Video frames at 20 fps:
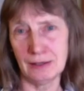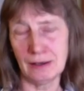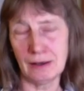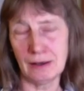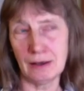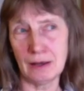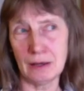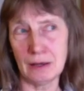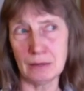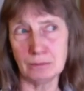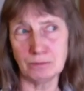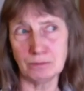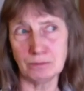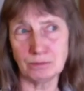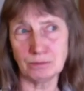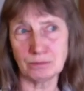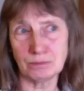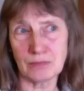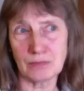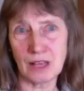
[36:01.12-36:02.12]
um,
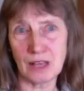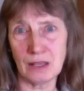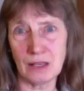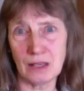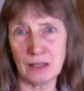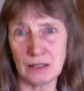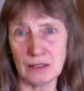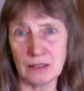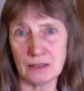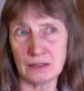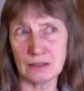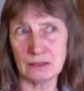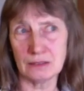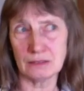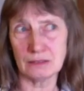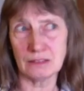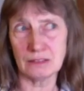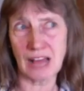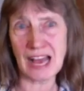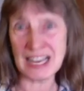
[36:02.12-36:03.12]

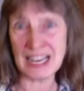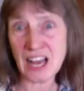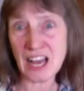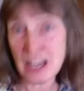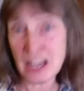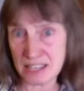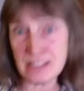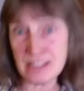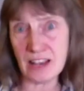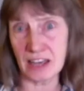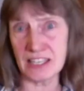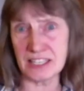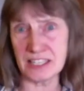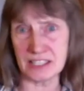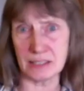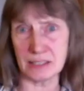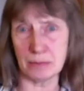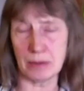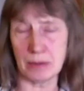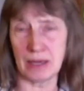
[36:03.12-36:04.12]
uh,
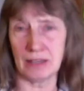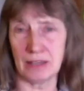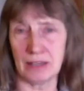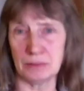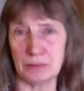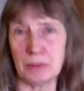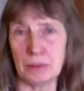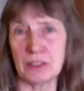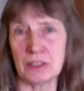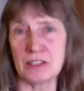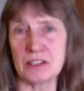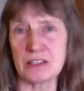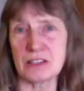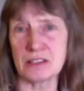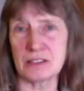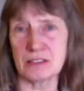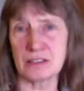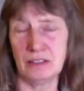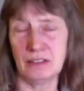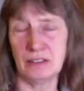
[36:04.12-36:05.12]
excited about
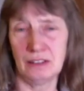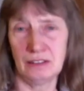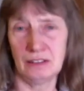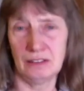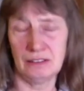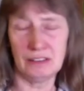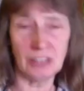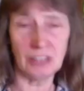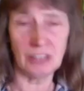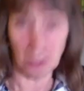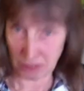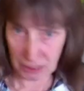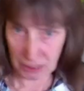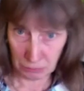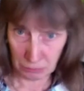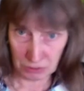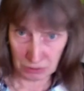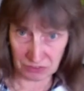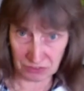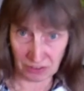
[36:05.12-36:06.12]
because you know, he
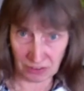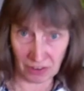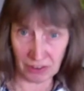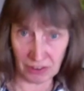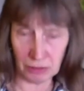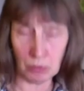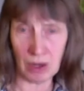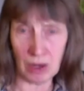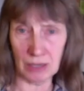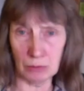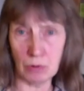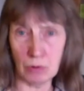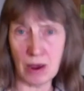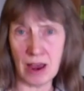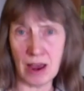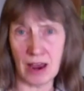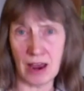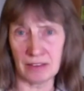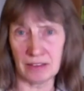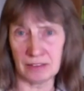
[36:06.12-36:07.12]
was very well
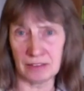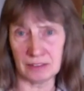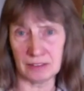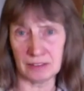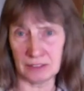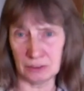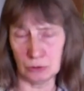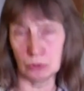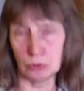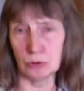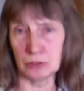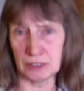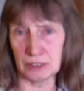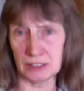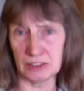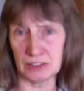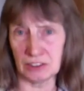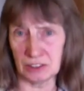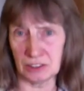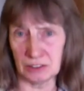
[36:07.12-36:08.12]
aware that in order
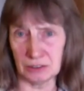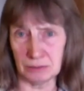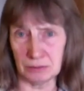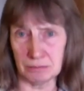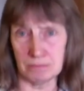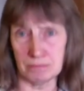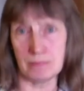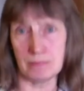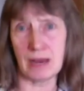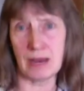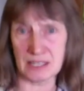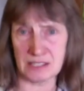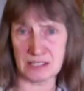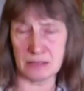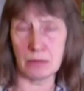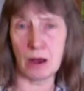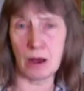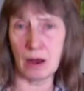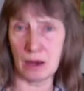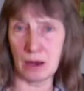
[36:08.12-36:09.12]
to
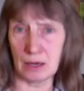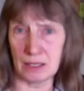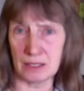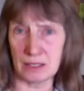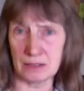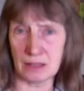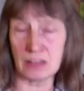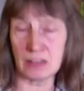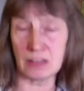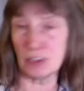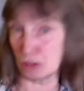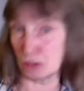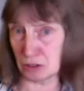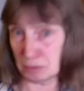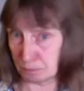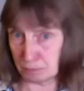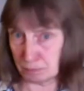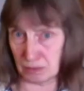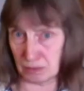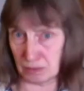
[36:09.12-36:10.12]
maximize uh,
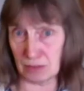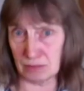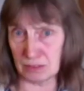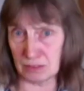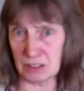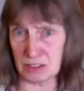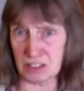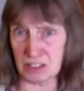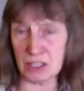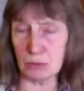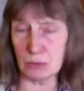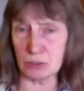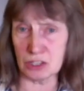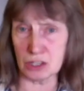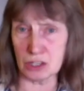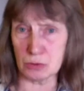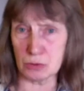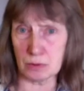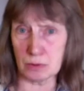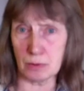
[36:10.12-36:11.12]
the, the
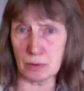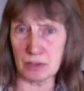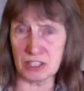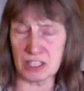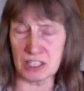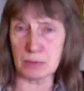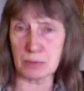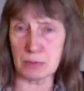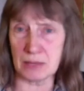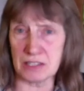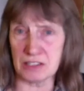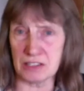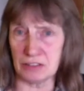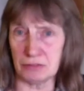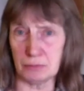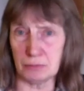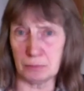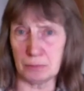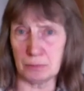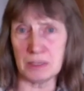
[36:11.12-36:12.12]
sequencers were the most
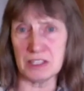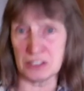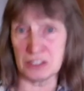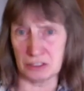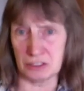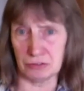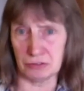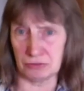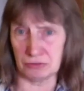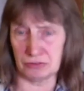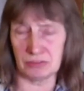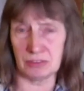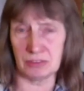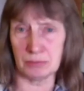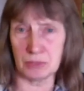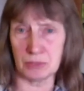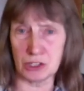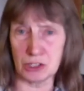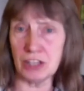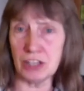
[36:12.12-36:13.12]
expensive piece of
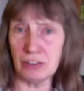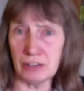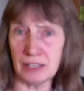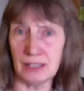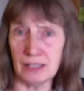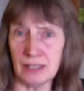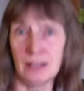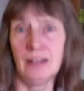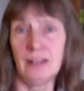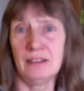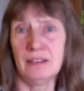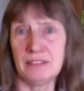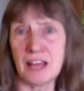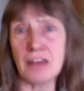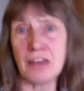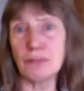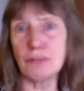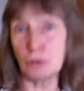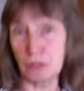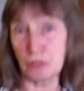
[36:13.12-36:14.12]
machinery,
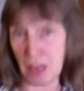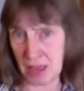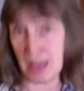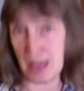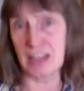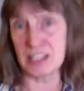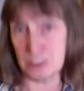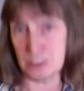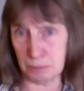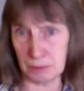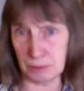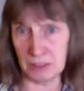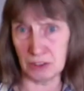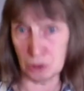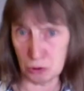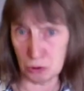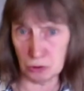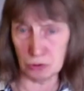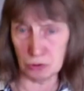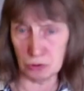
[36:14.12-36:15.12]
therefore they had to be
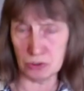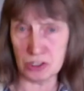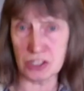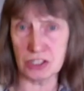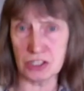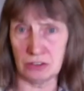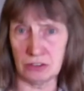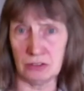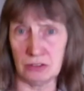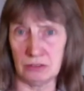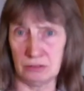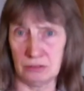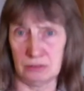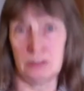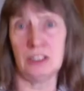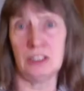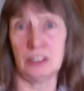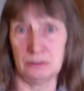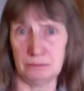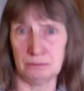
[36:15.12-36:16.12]
used to you
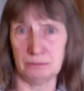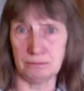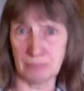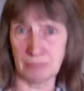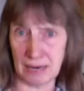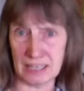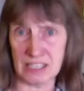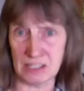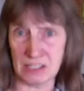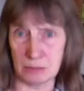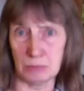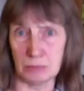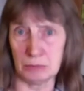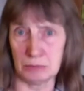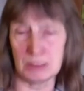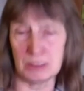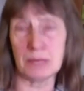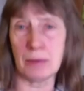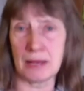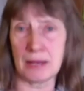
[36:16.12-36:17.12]
know,
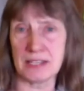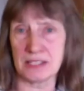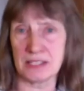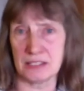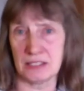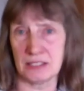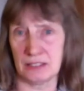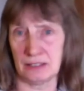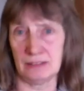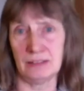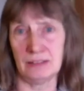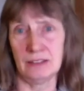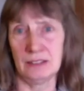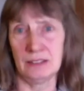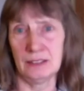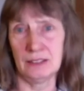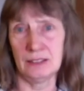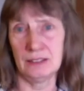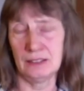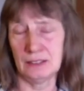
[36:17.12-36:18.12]
maximum capacity.
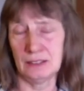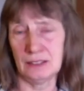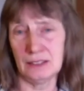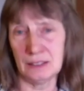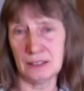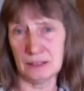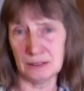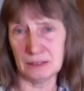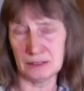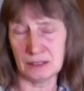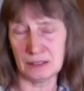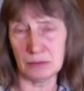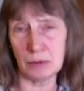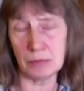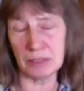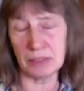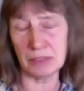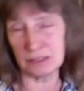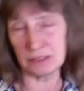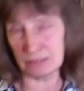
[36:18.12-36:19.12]
Uh, and when
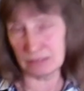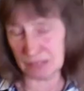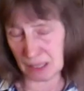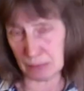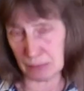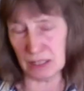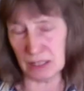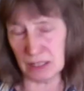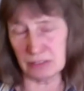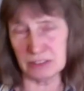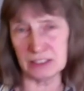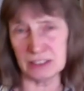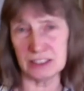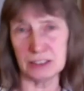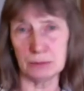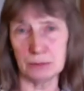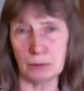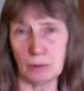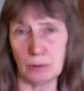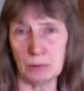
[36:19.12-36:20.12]
we kept having
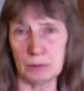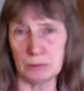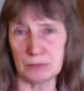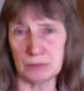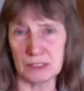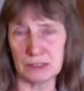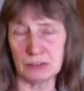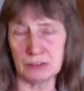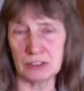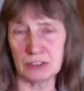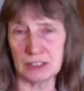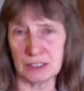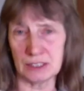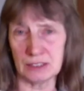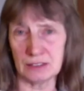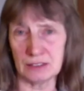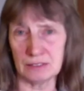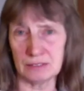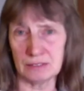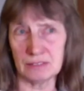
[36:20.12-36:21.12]
these problems, it was
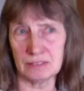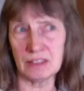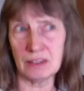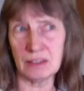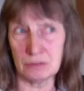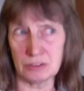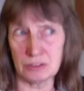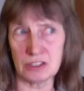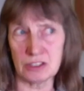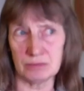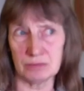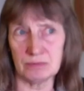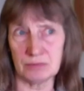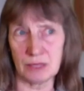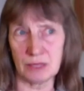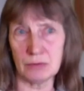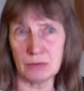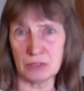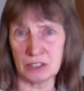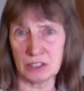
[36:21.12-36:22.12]
a it was
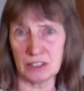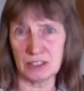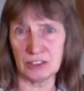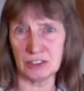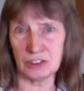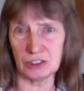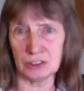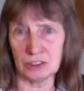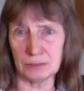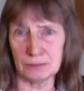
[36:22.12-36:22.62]
it was an issue.